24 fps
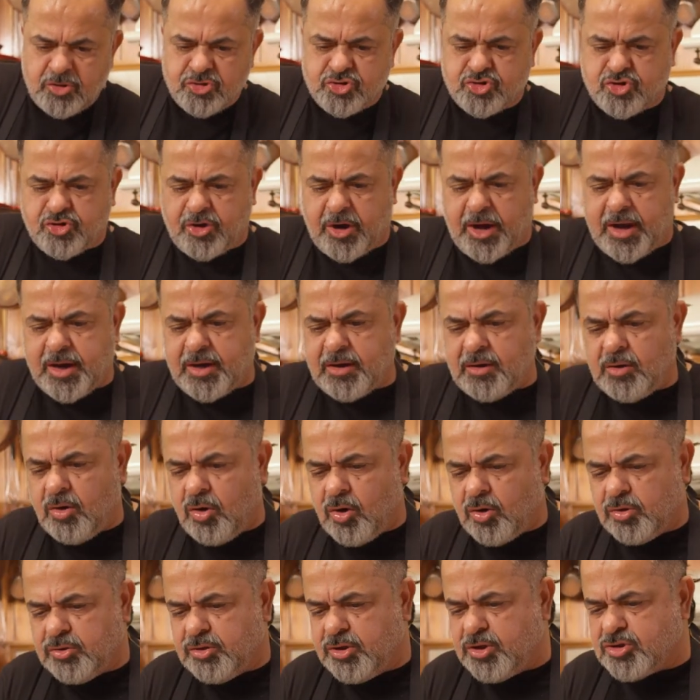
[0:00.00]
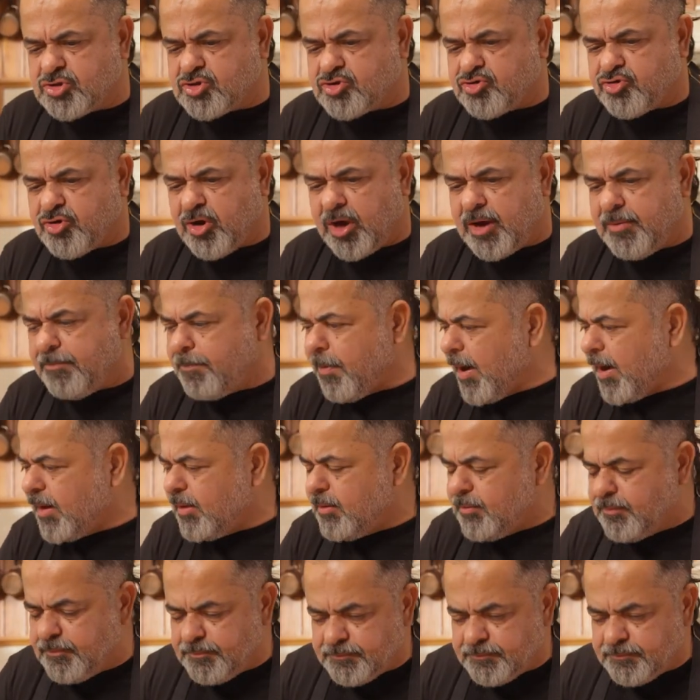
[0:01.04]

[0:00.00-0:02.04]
drain on this drain pad.